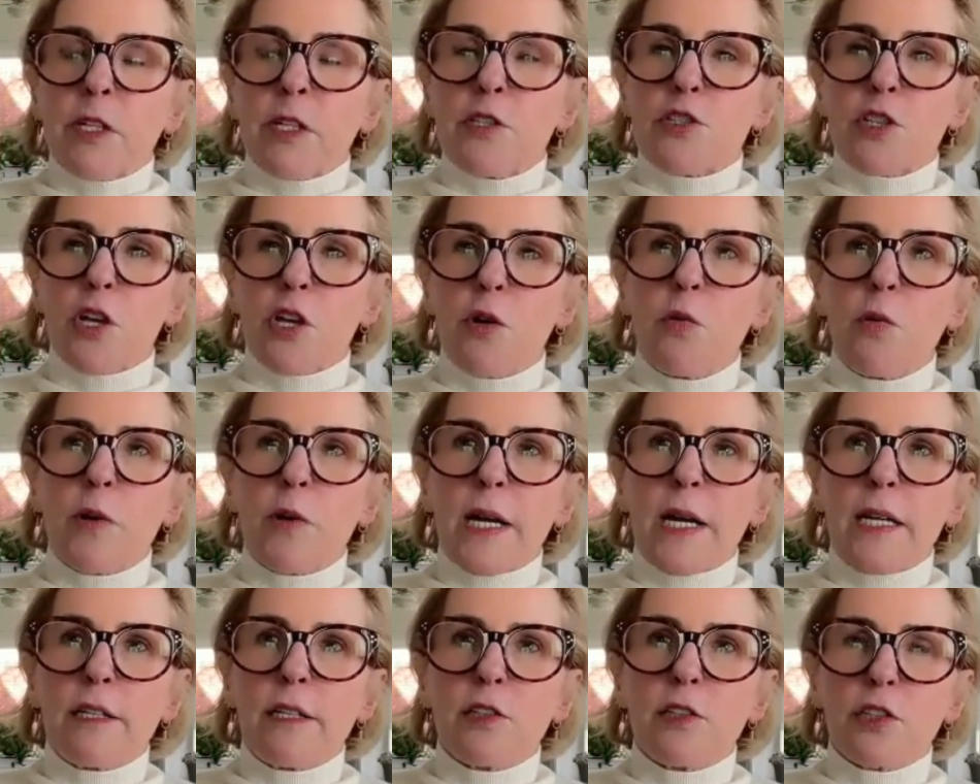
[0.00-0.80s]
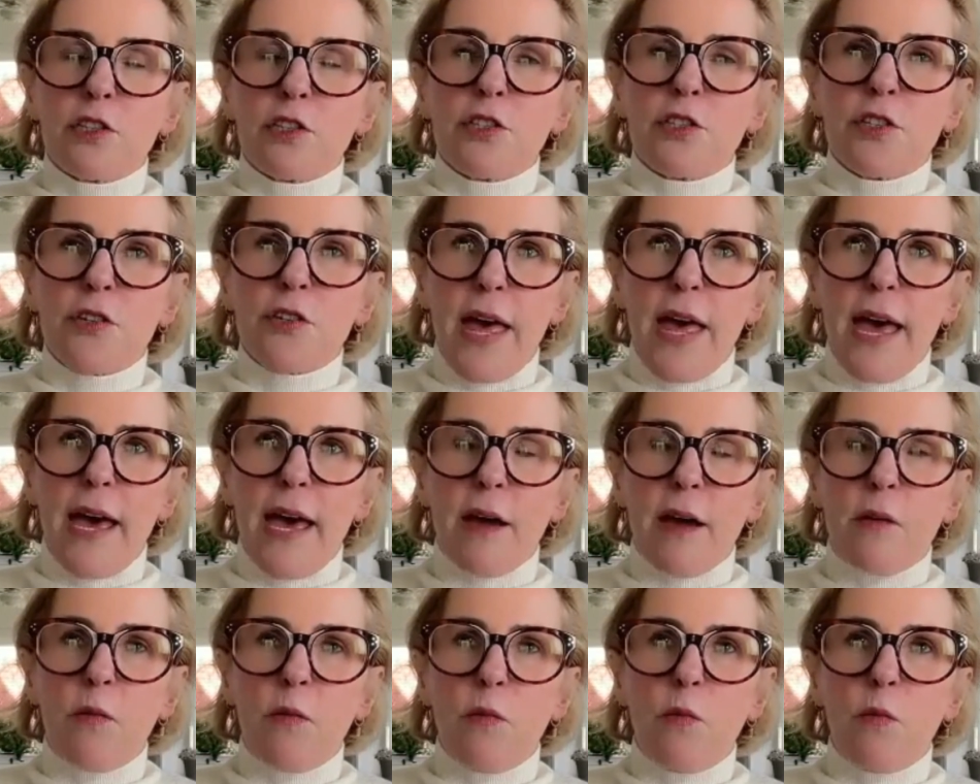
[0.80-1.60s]
So when I learned
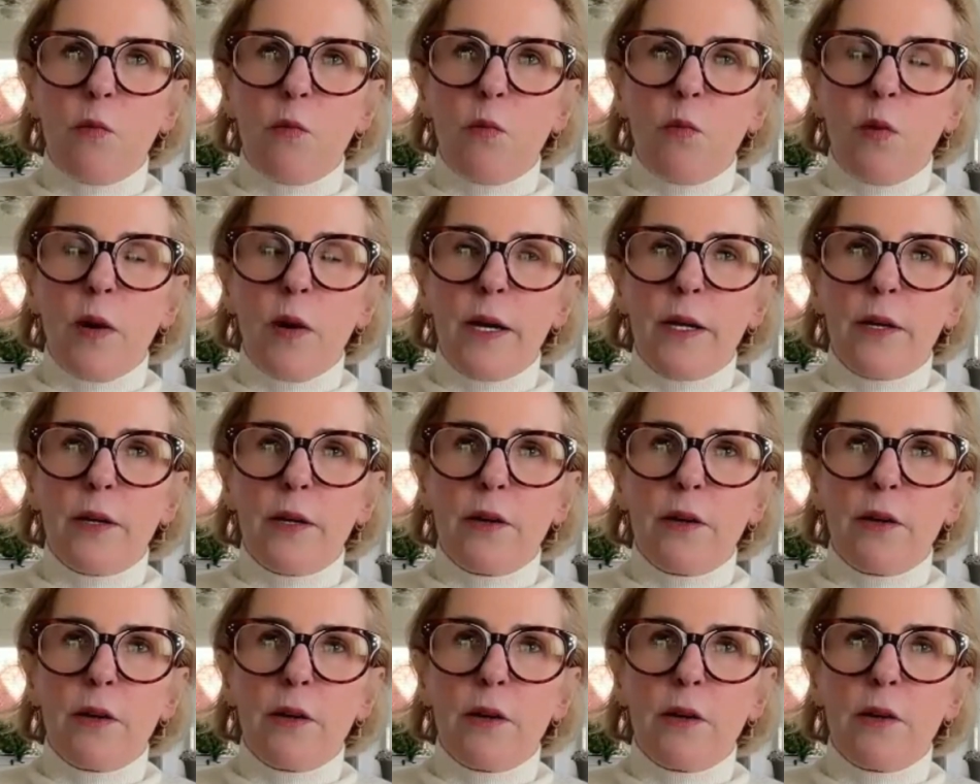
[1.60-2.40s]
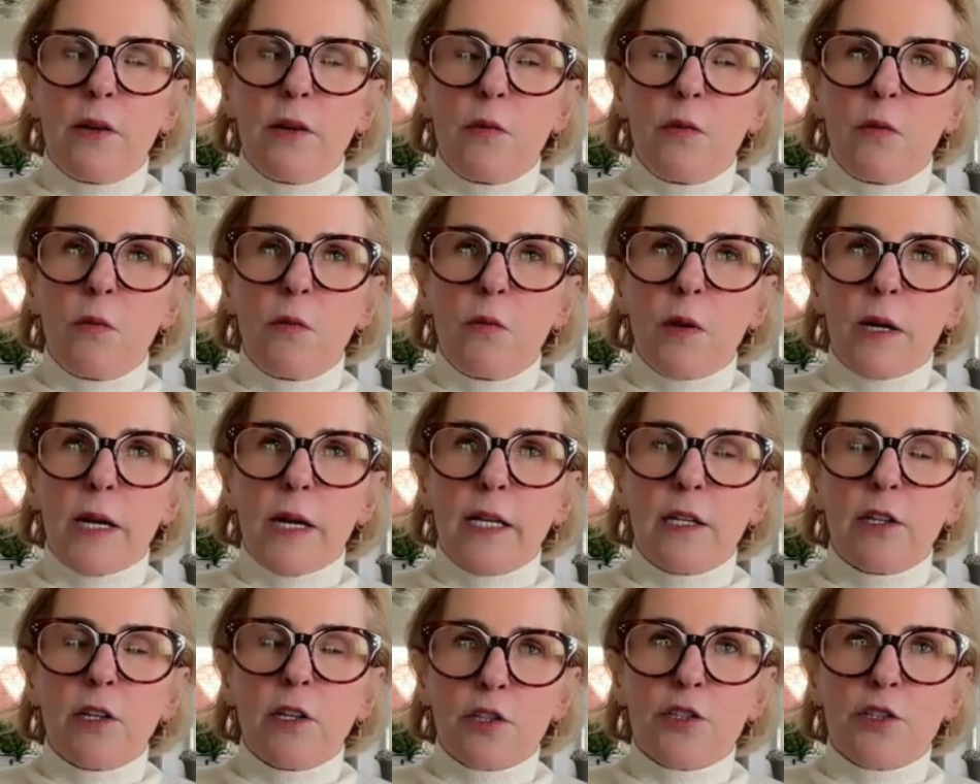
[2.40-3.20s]
that, what
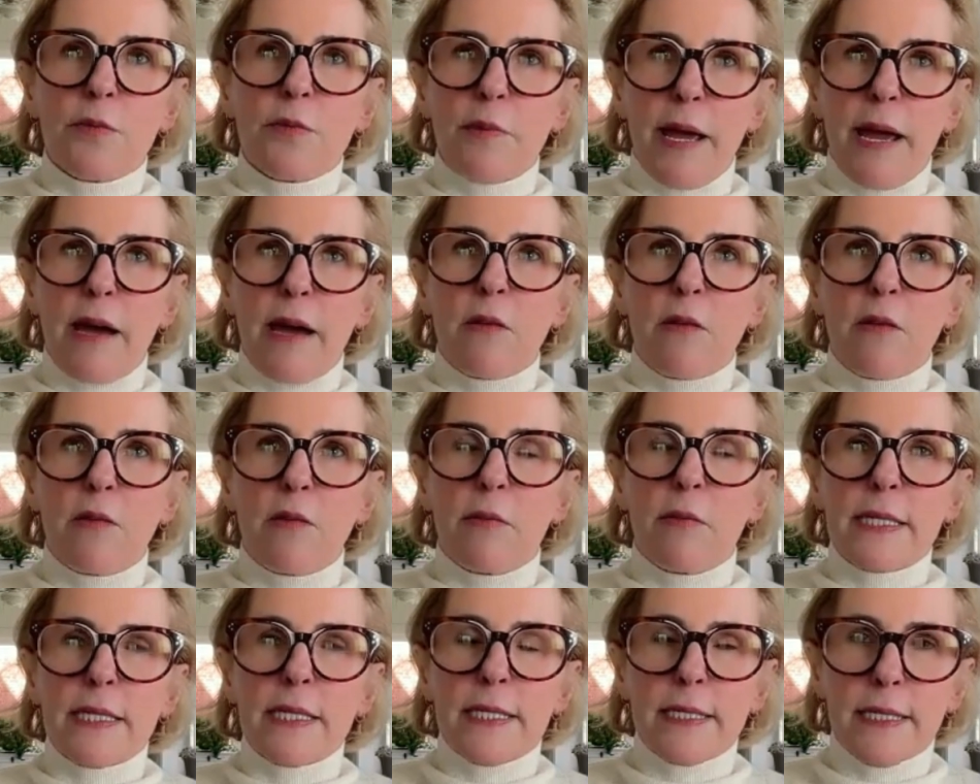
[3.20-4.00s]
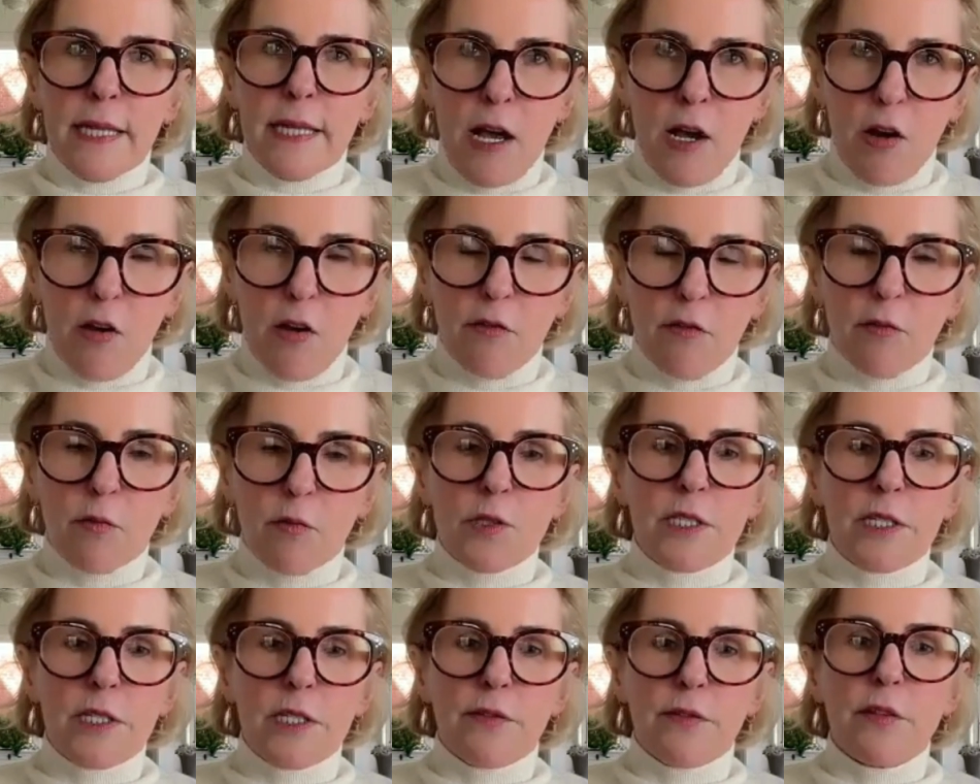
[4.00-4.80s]
I learned about myself
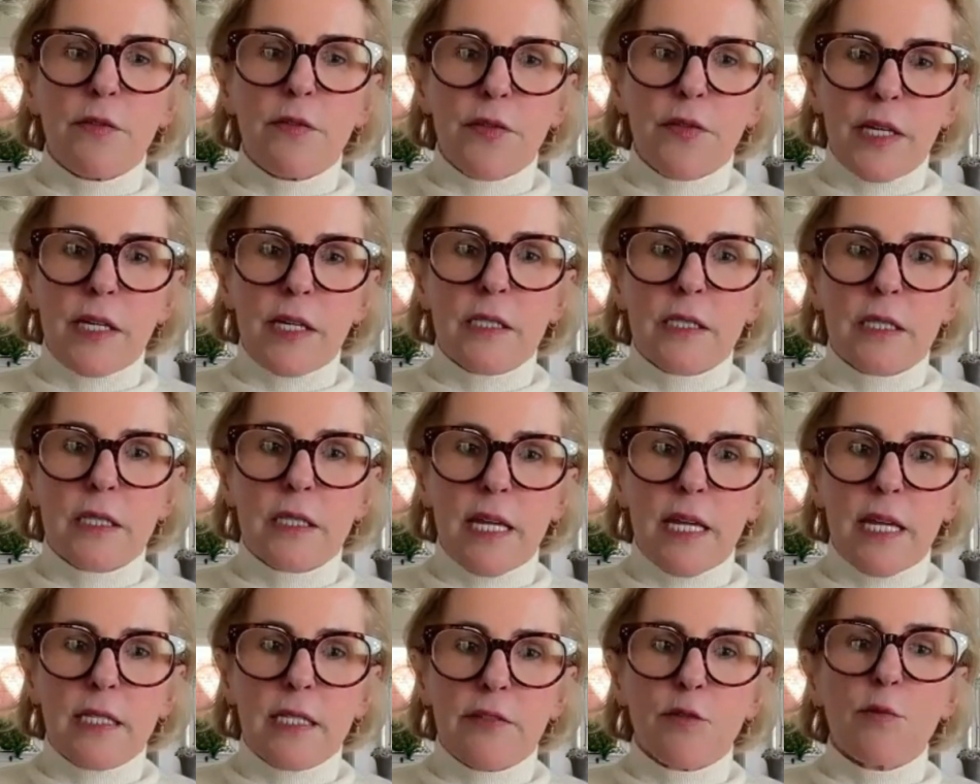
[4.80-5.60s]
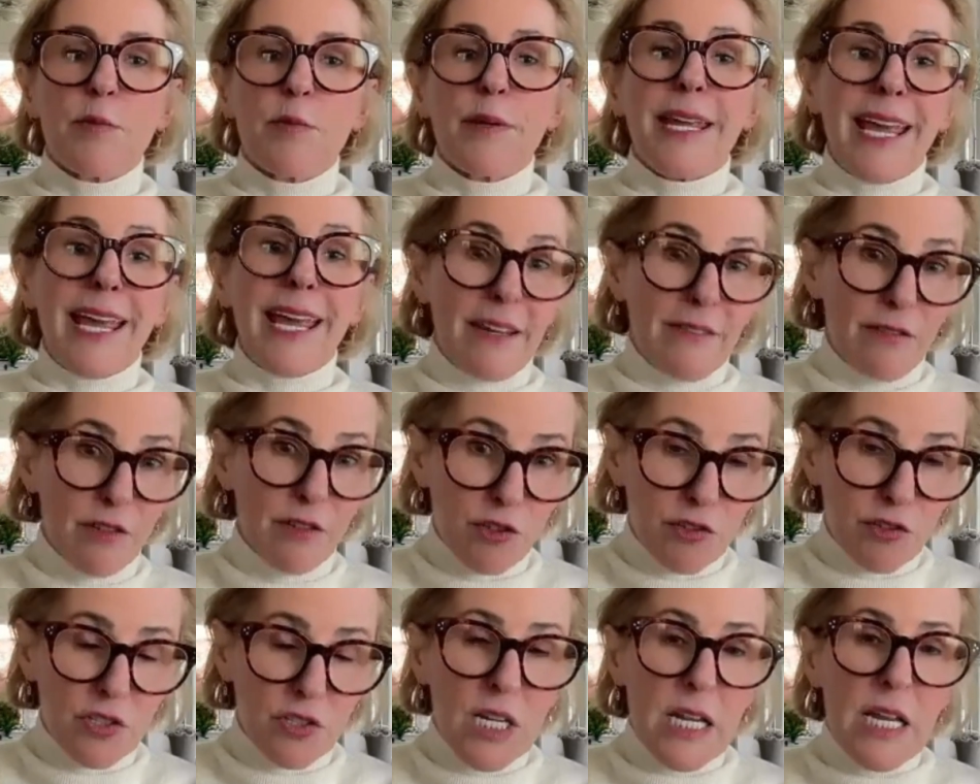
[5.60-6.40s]
were different things, that different
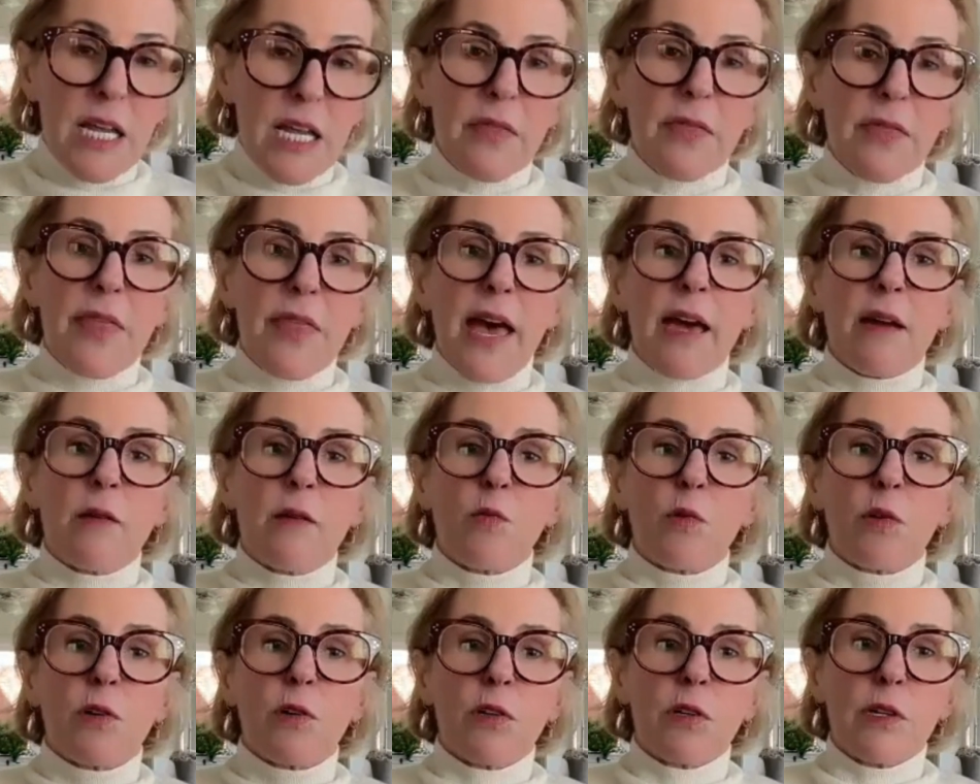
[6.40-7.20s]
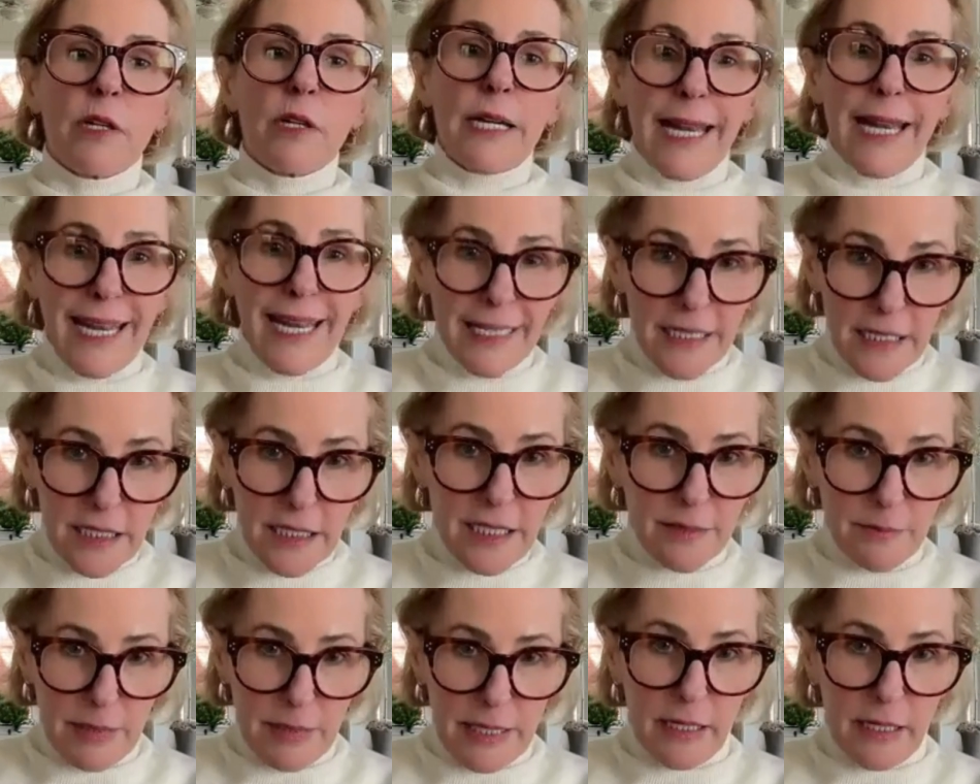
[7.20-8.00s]
behaviors that were innate
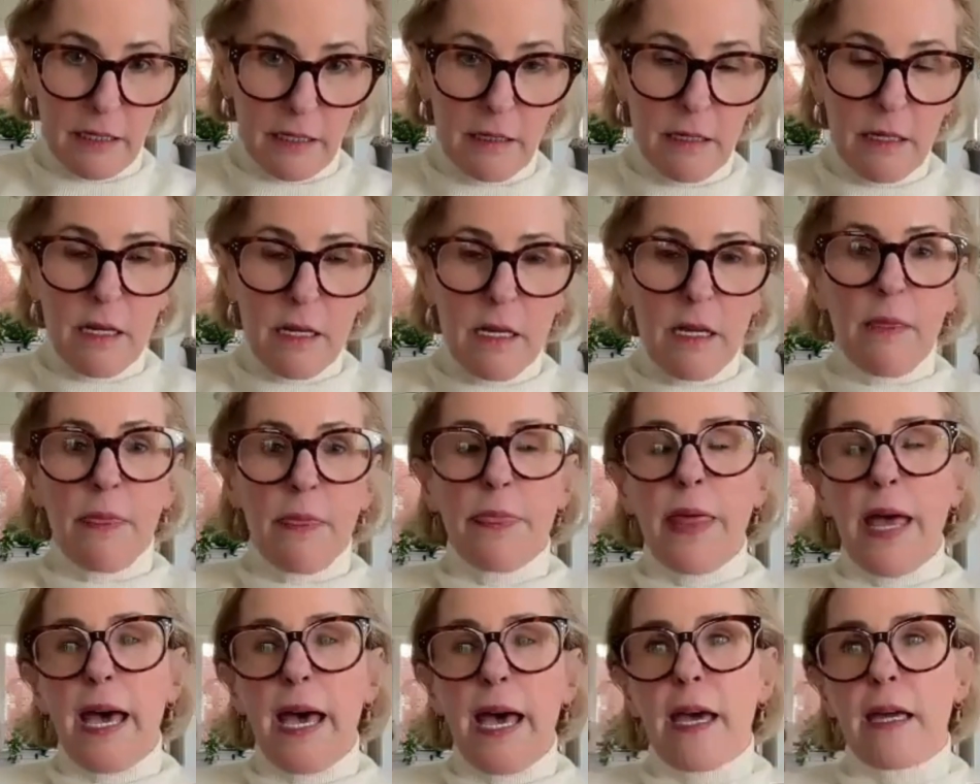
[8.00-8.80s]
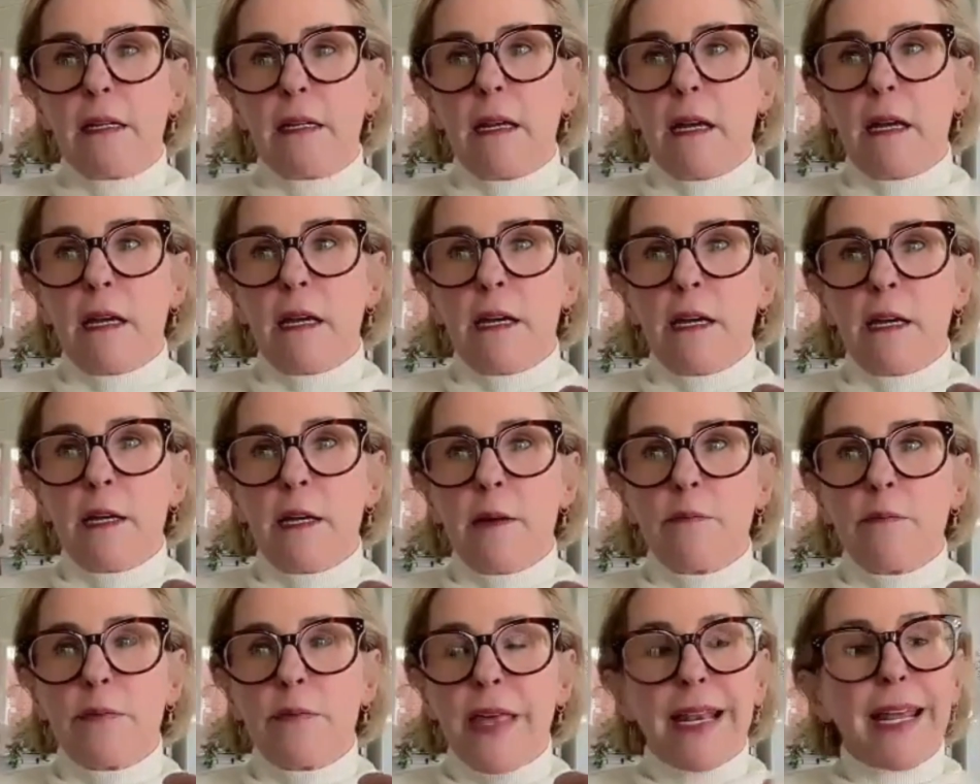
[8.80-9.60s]
to me that
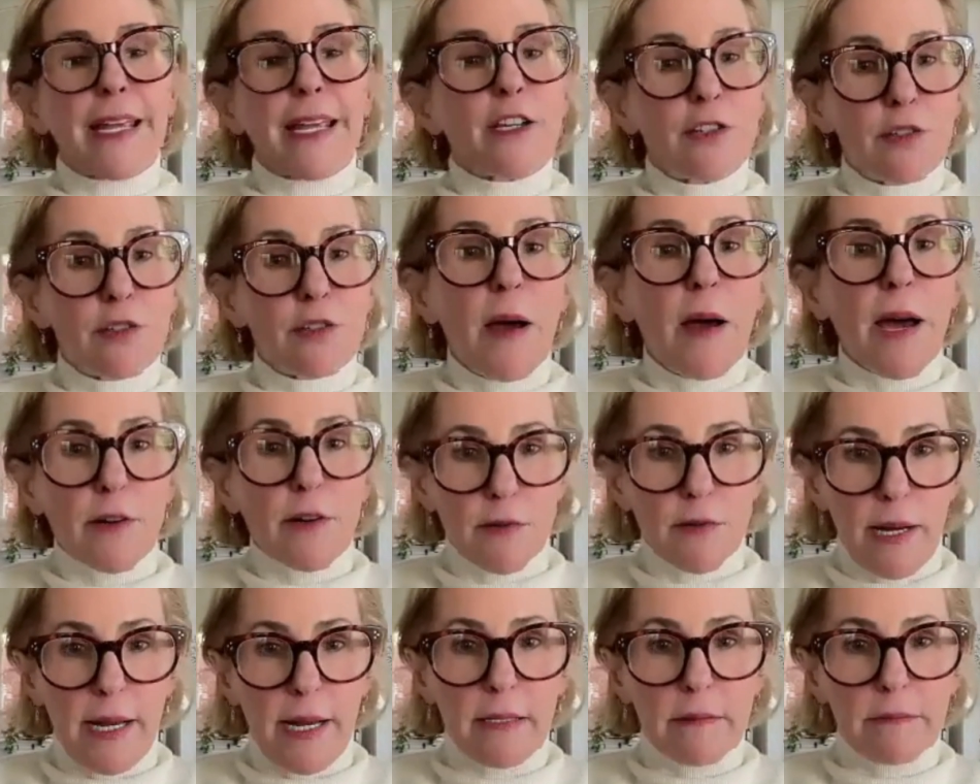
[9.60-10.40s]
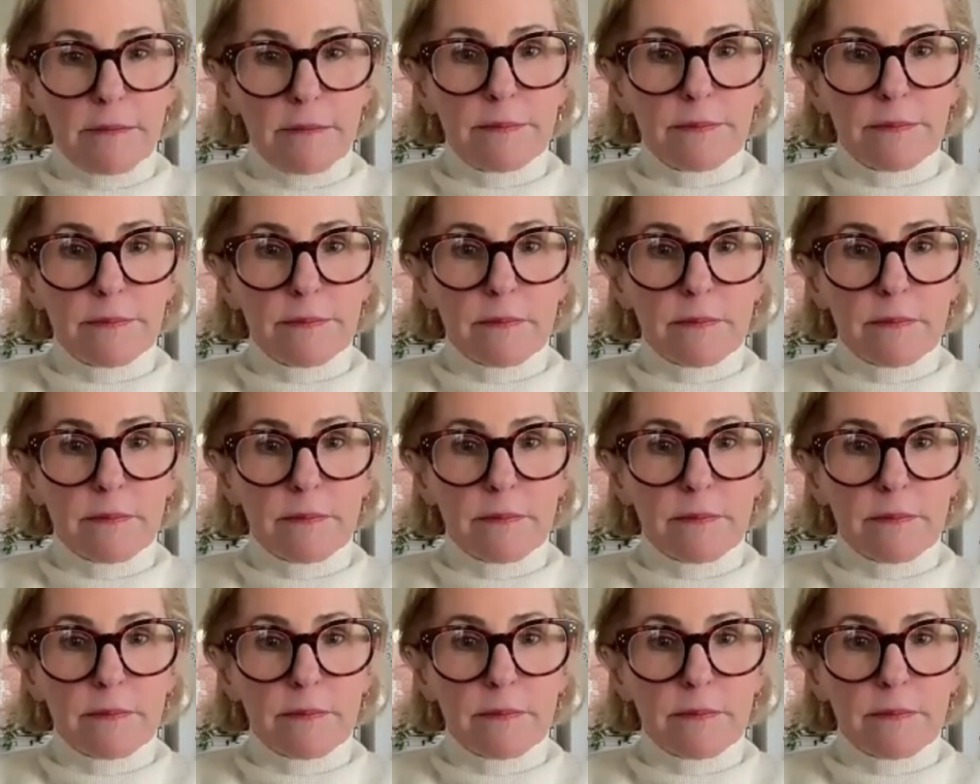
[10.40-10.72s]
that I could moderate